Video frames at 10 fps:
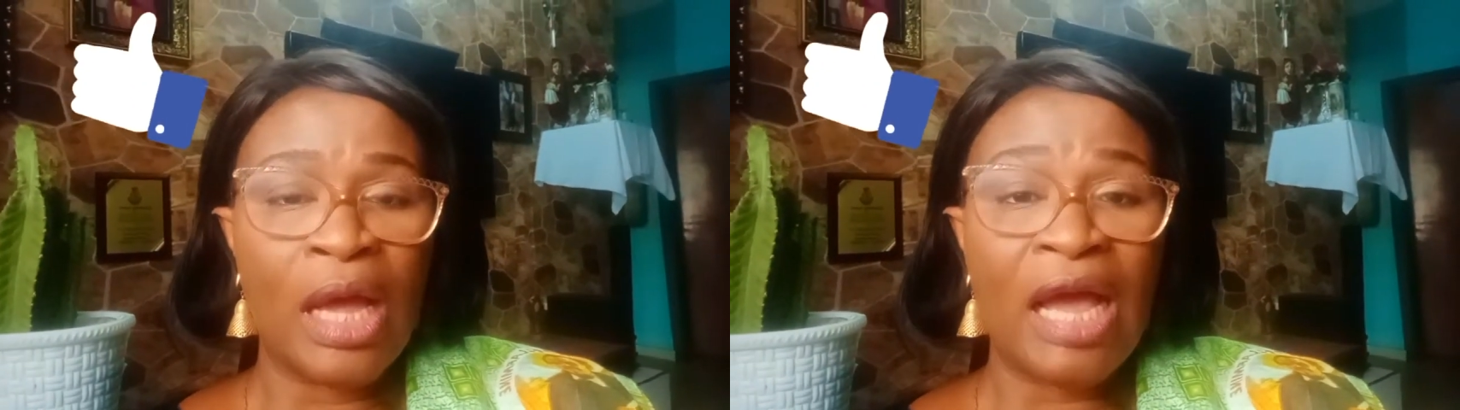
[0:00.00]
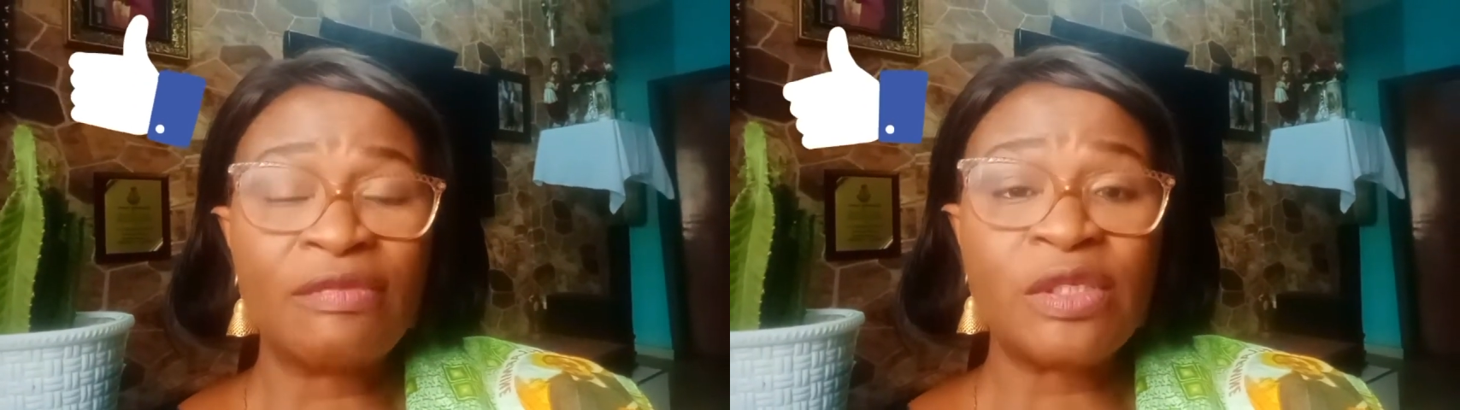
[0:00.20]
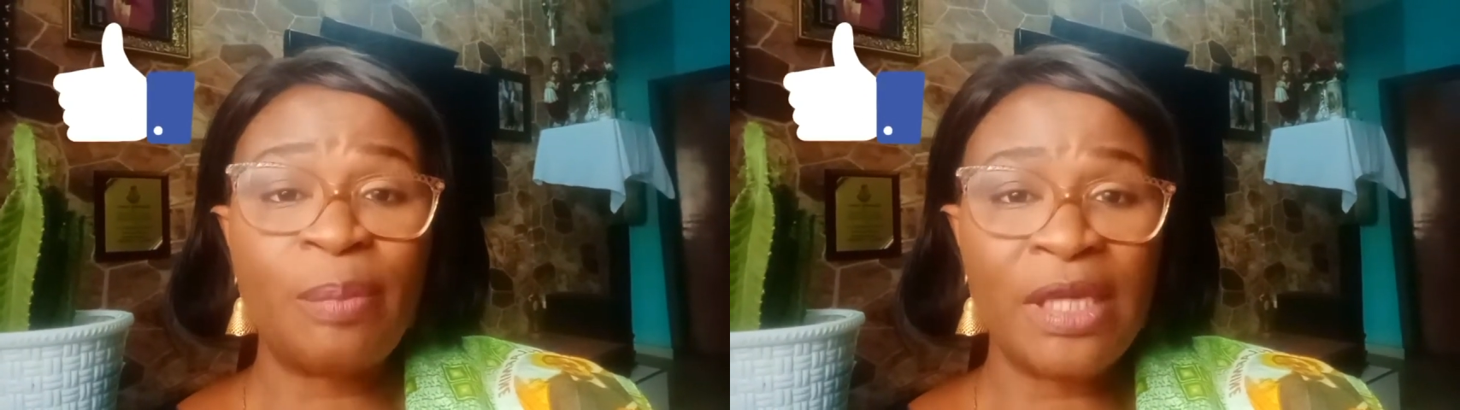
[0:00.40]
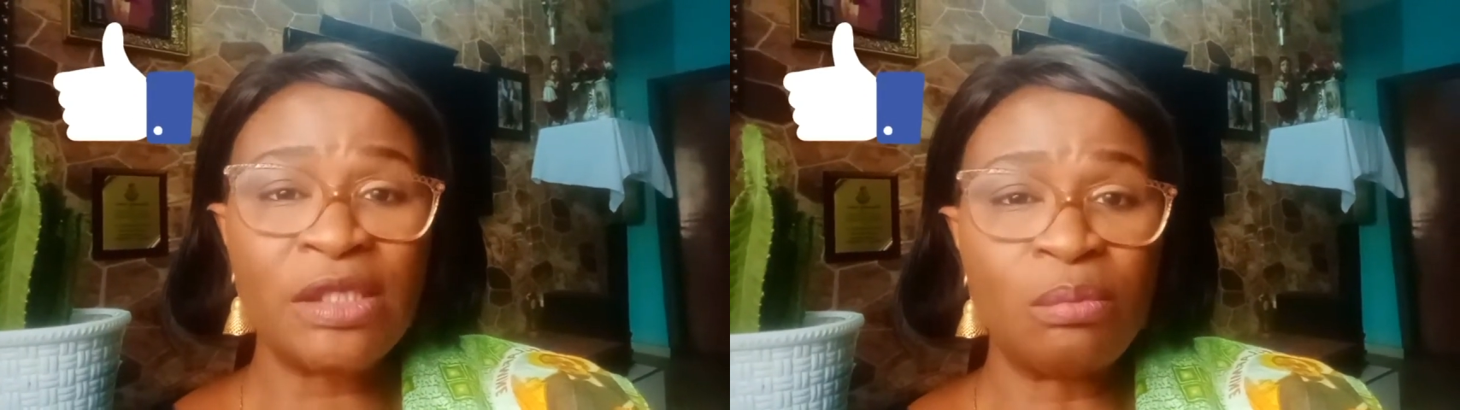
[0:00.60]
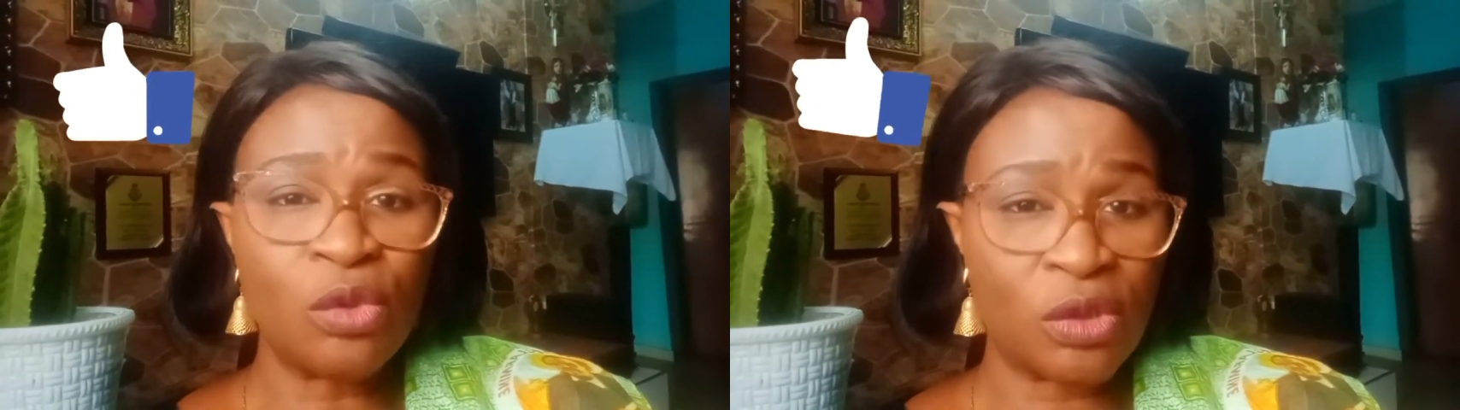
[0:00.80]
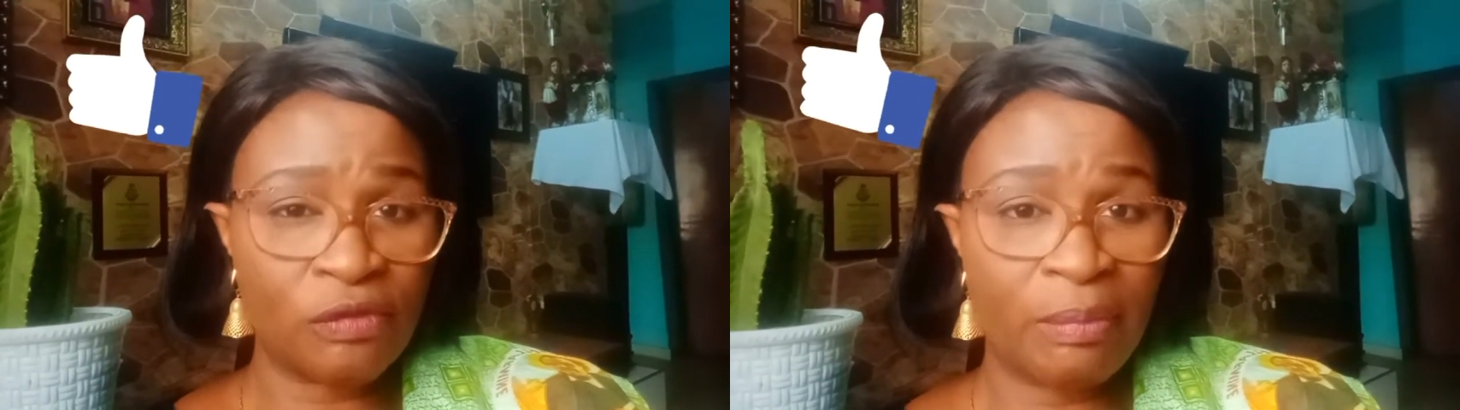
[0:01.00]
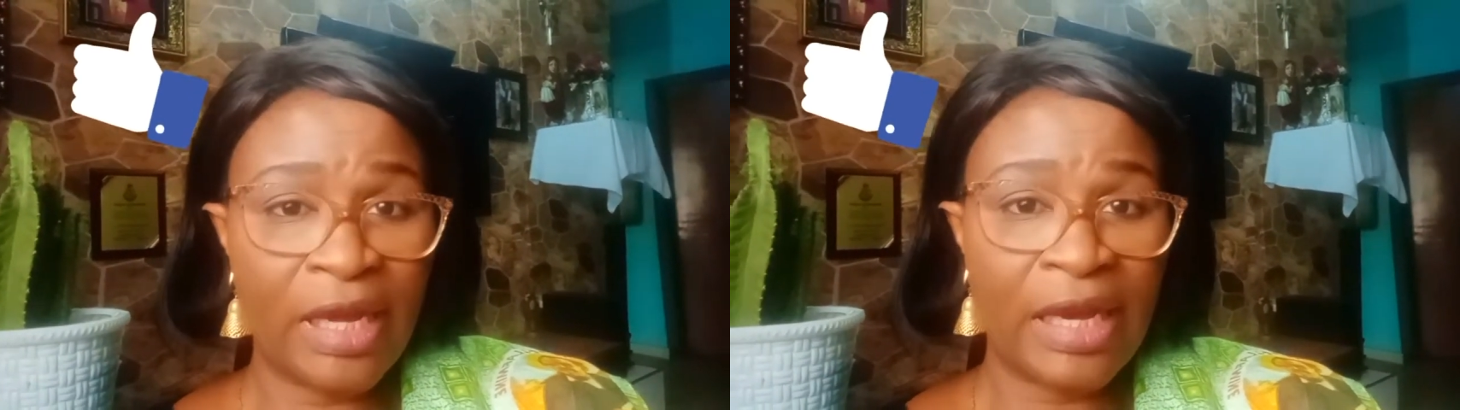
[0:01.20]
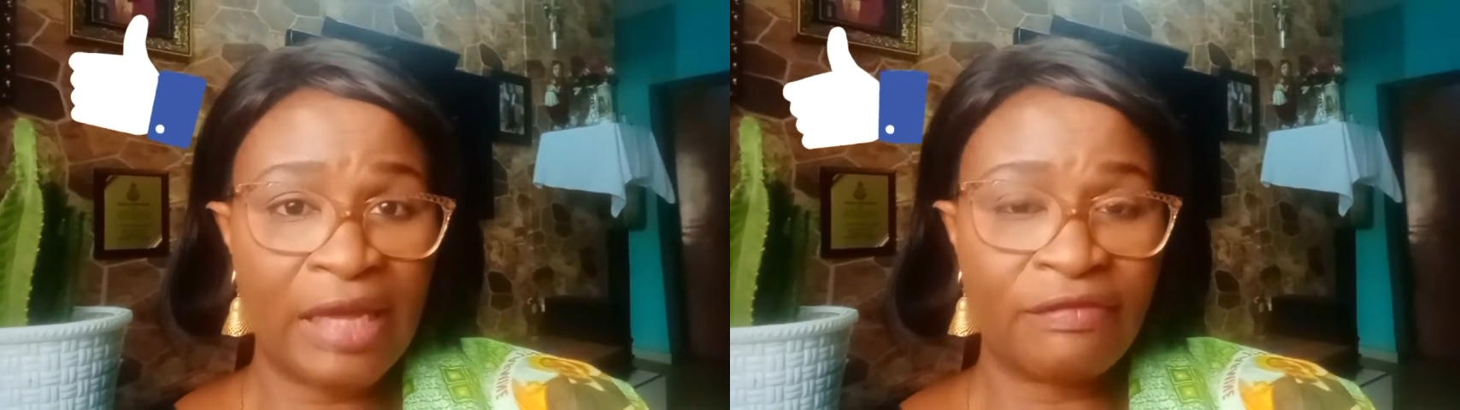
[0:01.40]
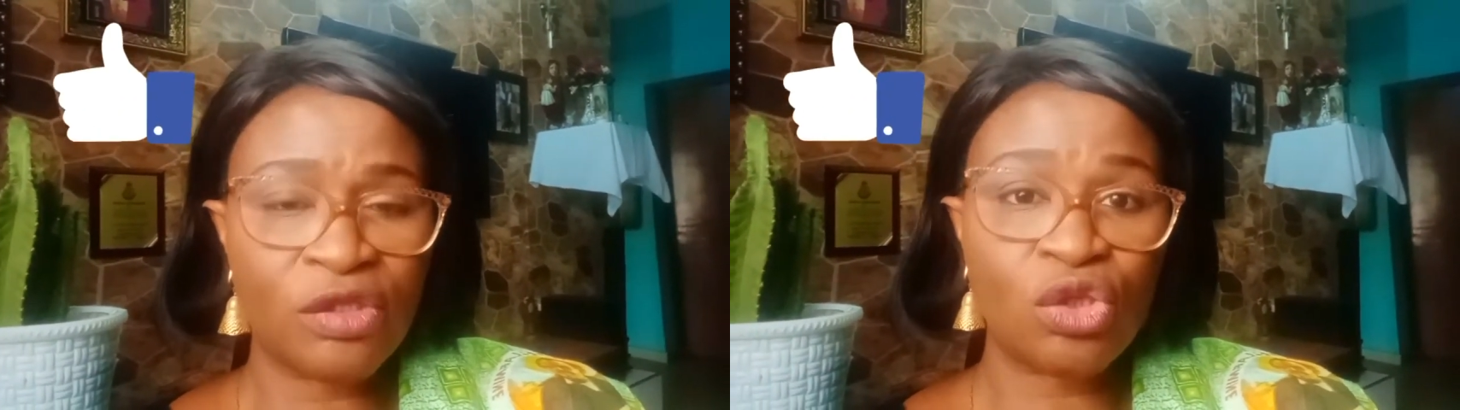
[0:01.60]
I have spent most of my life